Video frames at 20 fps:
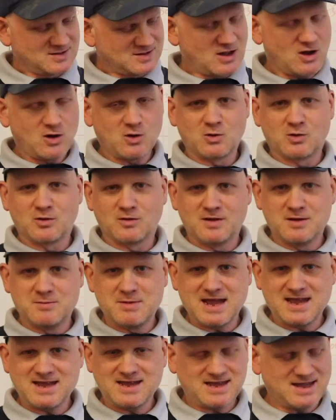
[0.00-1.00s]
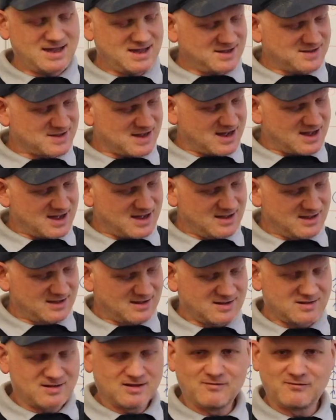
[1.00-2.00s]
So the main keys are
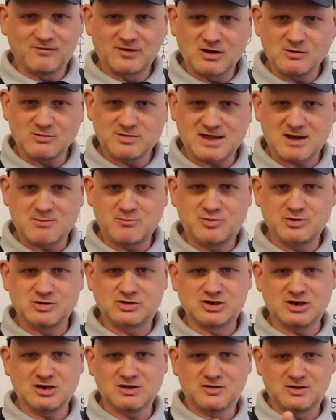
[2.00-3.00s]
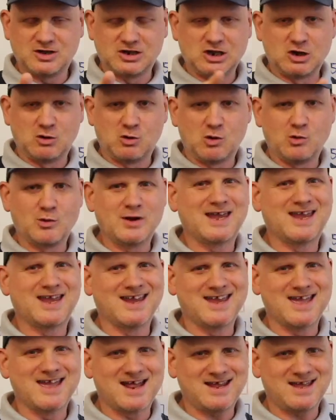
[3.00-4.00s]
the flow temperature, the lower we
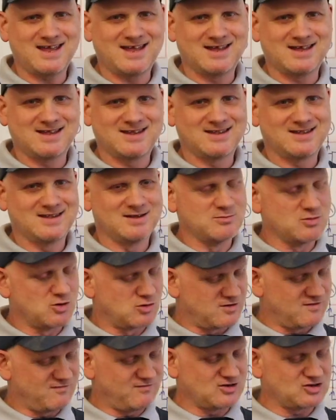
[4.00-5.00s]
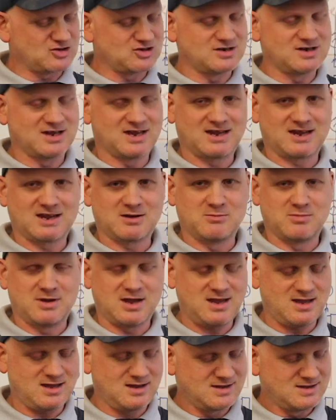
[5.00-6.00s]
can get it, the more efficient it can
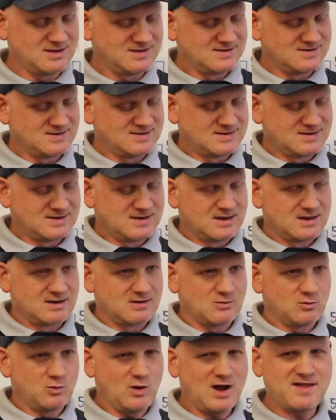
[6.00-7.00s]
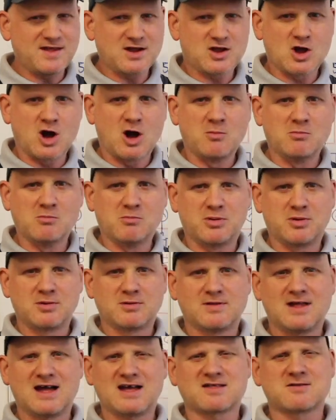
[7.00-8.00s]
be. Weather comp,
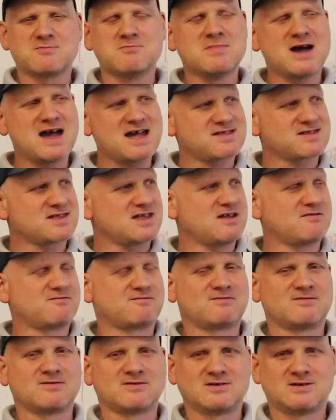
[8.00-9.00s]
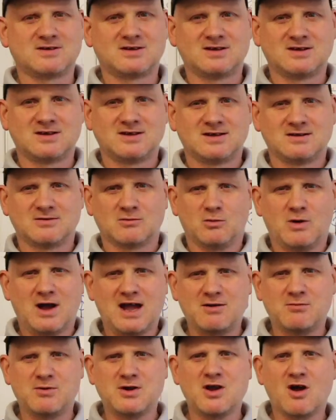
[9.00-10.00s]
that's massive.
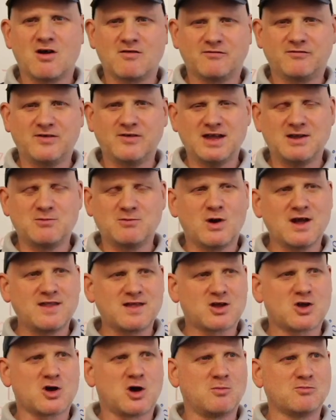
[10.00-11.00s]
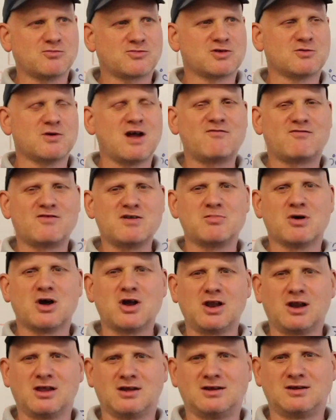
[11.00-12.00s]
Why are we not fitting weather comp to every
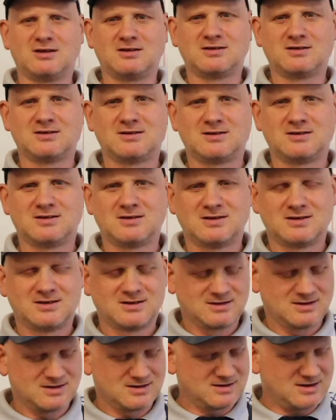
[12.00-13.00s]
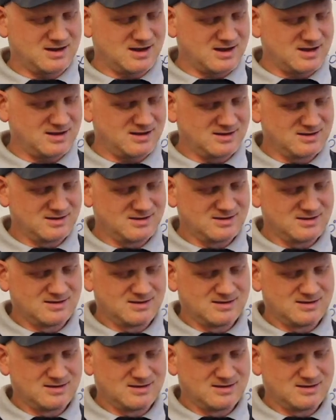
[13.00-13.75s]
boiler? Okay.